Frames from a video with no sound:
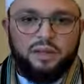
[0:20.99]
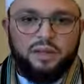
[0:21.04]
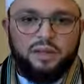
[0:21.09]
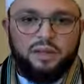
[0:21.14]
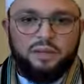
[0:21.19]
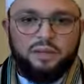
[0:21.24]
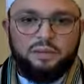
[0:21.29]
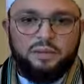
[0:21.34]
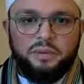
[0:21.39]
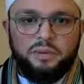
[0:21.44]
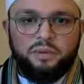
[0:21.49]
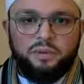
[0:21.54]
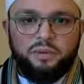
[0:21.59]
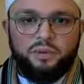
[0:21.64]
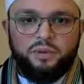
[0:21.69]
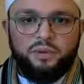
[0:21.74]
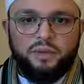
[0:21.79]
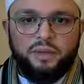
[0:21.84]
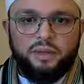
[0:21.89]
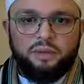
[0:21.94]
as people
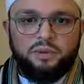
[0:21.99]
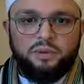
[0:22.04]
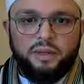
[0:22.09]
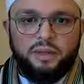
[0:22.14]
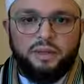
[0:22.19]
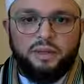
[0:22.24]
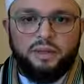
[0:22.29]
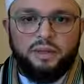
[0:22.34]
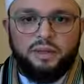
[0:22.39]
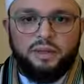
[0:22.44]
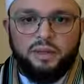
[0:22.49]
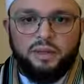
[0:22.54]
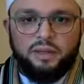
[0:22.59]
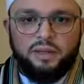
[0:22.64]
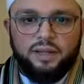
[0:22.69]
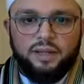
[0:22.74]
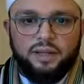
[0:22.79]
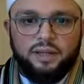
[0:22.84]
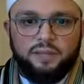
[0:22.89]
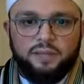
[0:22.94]
join. Bi-Ithnillahi
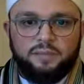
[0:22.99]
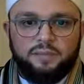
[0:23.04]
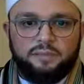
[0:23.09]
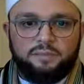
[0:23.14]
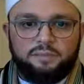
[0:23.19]
Ta'ala.